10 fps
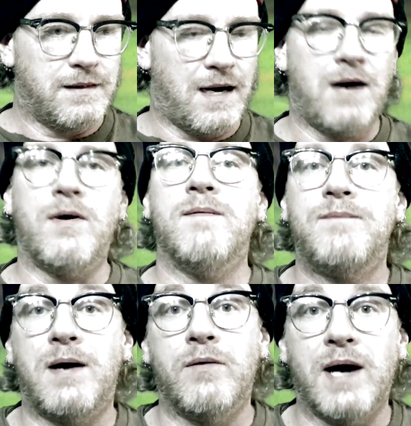How I
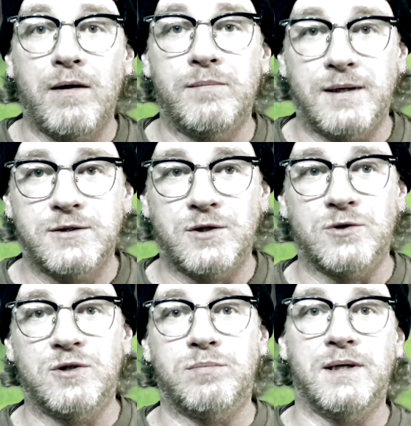found out about
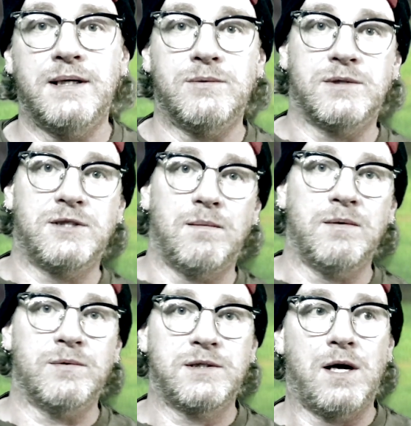Social Blade was
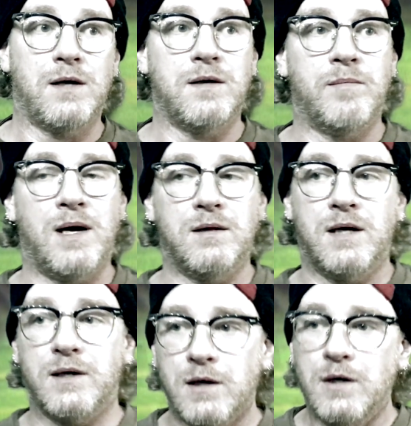someone was talking about
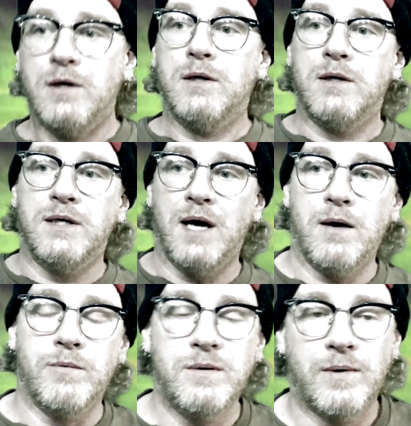like, yeah,
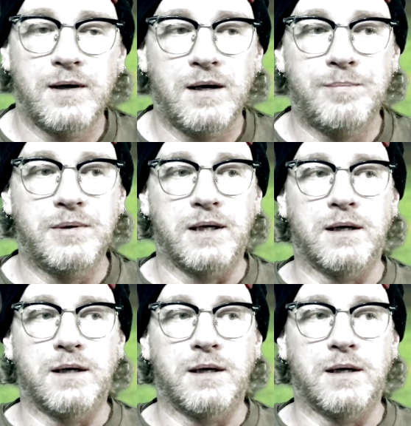we went up like